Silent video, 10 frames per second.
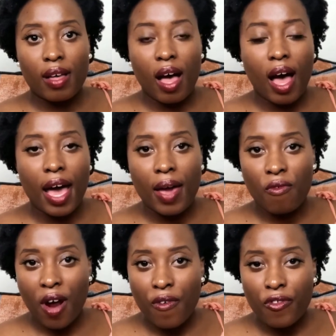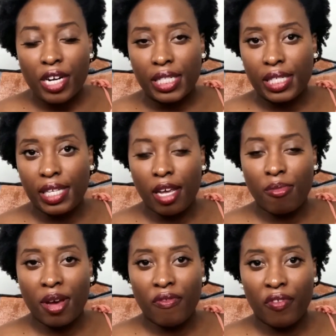I reference in
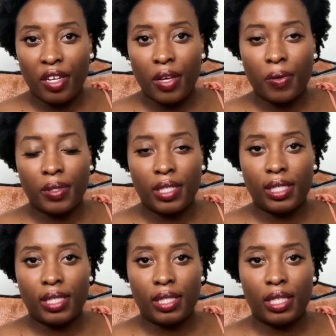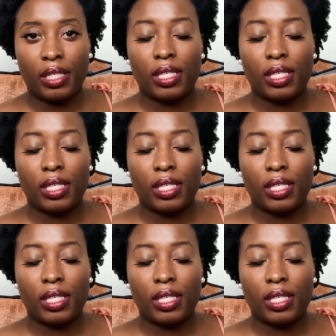my videos this